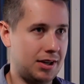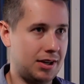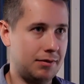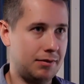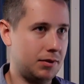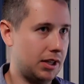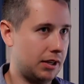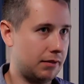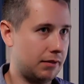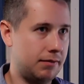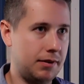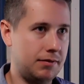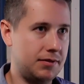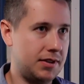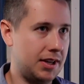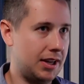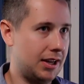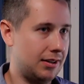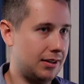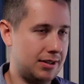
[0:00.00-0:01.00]
for
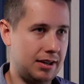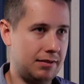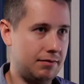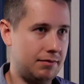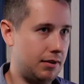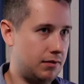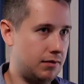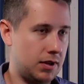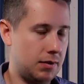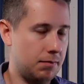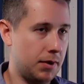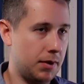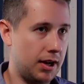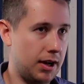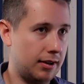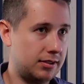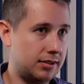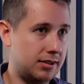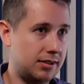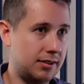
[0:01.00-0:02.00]

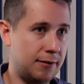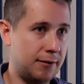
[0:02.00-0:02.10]
$15